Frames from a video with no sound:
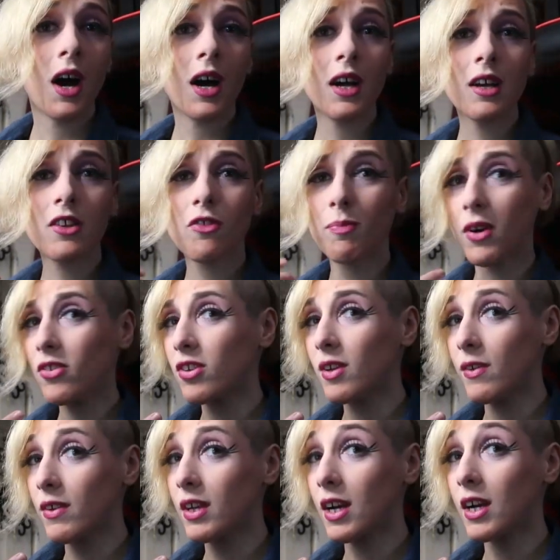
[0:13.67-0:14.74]
as most of
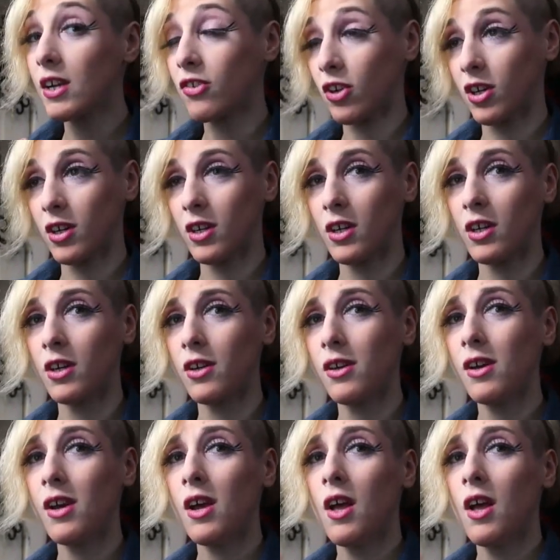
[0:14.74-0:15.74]
you guys heard,